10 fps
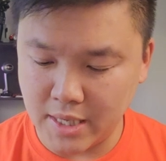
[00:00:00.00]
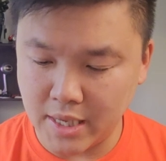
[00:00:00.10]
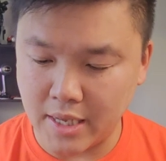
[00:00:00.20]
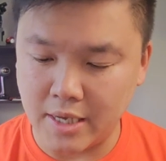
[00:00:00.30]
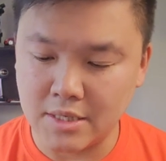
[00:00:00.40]

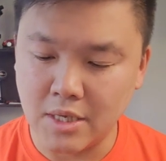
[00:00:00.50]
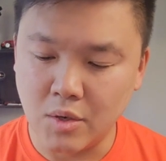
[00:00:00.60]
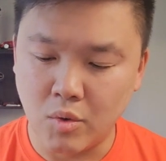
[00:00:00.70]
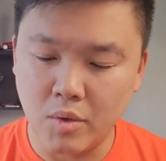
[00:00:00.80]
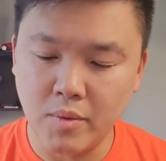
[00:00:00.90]
thing is,
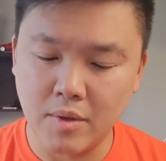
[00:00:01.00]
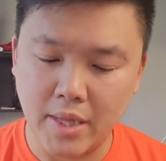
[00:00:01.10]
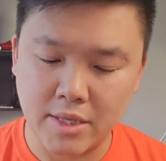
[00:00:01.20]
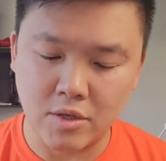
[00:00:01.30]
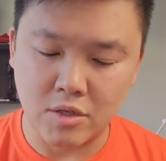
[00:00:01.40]
we would
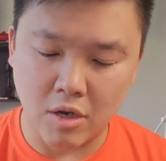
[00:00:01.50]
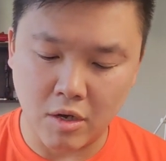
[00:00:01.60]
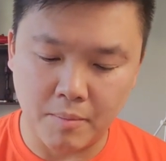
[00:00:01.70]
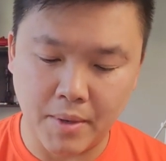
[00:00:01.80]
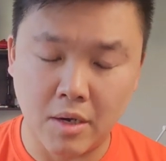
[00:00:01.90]
like to
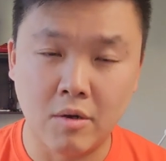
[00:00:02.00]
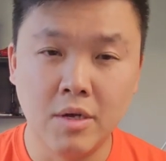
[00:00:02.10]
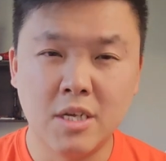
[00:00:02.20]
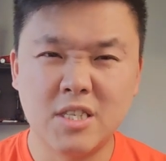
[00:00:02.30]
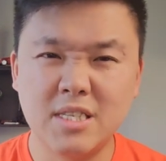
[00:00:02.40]
talk about
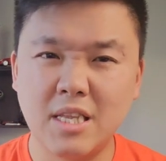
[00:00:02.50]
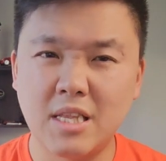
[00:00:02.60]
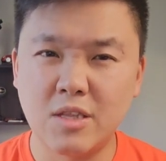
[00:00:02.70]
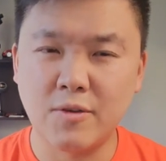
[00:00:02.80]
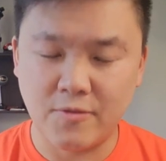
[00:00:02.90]
just a
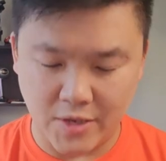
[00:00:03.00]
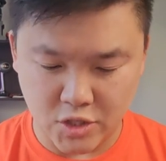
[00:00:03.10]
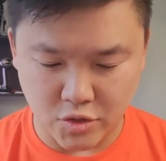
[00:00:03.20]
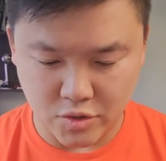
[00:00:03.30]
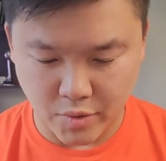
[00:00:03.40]
little
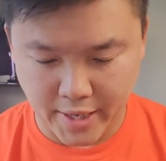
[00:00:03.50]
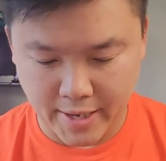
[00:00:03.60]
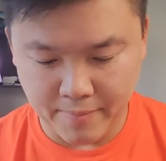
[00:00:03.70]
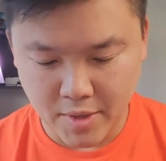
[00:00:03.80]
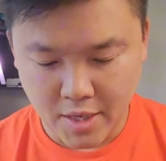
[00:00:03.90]
features,
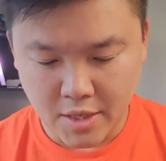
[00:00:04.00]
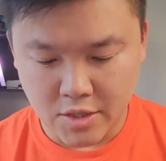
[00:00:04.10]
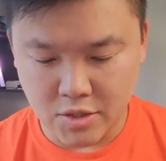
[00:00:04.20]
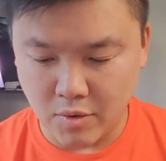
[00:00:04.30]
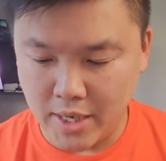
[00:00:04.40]
okay?
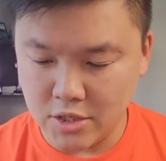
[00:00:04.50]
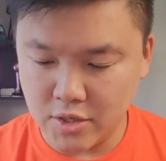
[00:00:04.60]
So let's